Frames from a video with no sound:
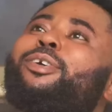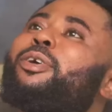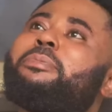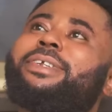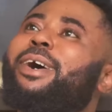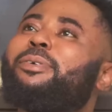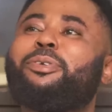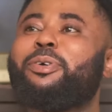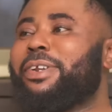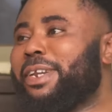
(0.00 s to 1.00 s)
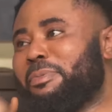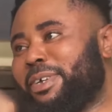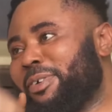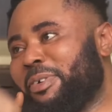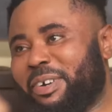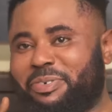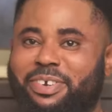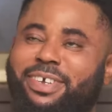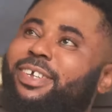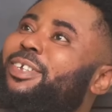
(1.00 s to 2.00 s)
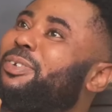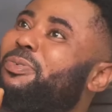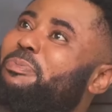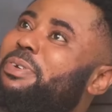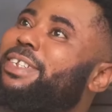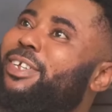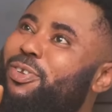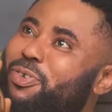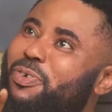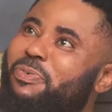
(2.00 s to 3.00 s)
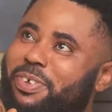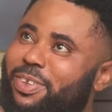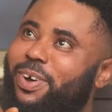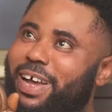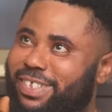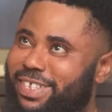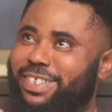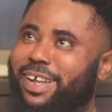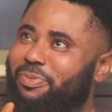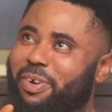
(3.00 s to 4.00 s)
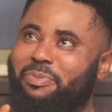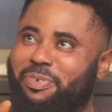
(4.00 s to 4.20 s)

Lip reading: Your mother will not only be the referee, she will be the new video assistant referee.